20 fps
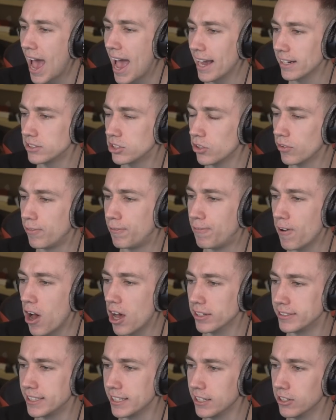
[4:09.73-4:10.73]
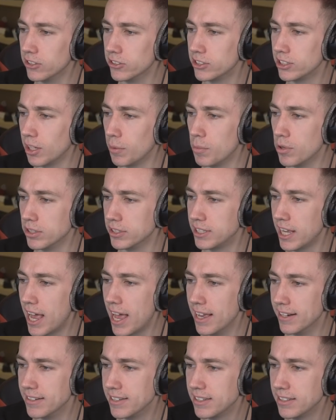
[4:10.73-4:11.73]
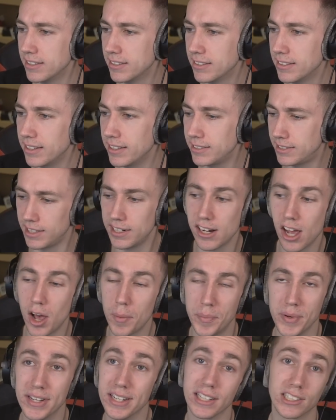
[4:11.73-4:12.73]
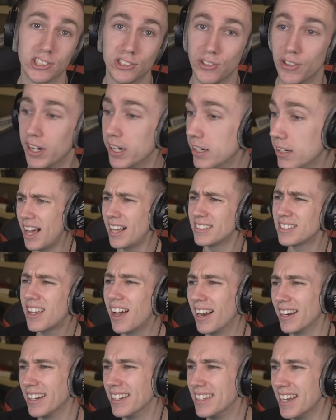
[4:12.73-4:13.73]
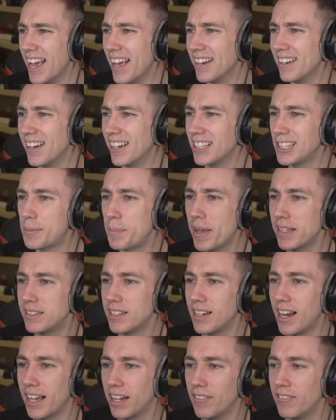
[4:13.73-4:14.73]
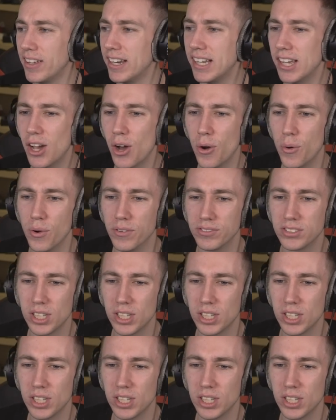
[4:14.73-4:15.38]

act of farting on someone's head. It's in Urban Dictionary. That's kind of dead. I expected like a video of